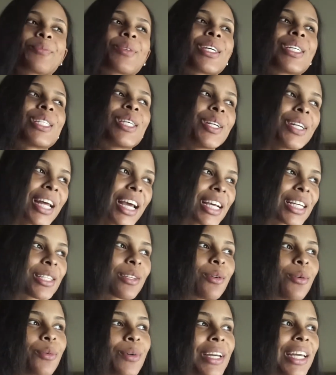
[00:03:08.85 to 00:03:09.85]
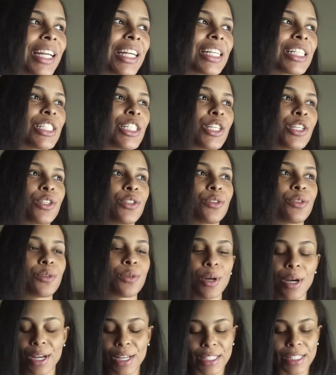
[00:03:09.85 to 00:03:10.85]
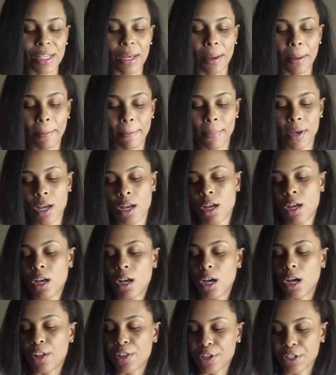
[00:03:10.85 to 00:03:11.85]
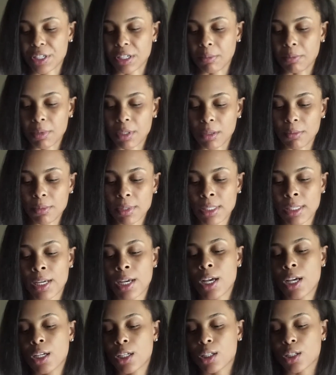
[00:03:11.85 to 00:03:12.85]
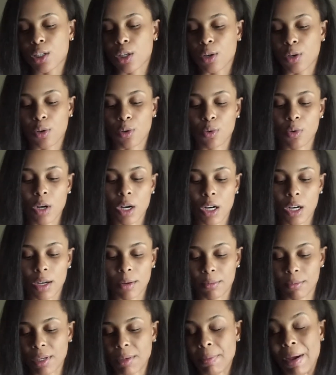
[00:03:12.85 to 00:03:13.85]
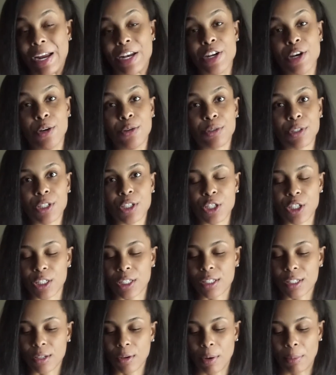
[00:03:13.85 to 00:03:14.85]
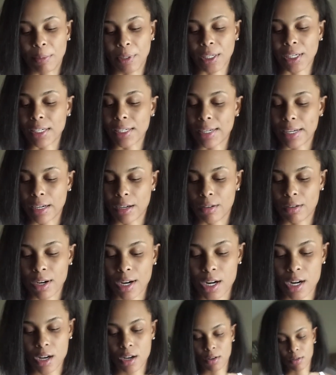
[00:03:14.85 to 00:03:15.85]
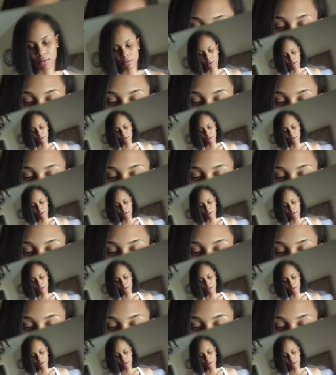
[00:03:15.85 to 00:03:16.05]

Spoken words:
So next we get into some other symptoms. So I'm in my notes just so I'm looking down, I know.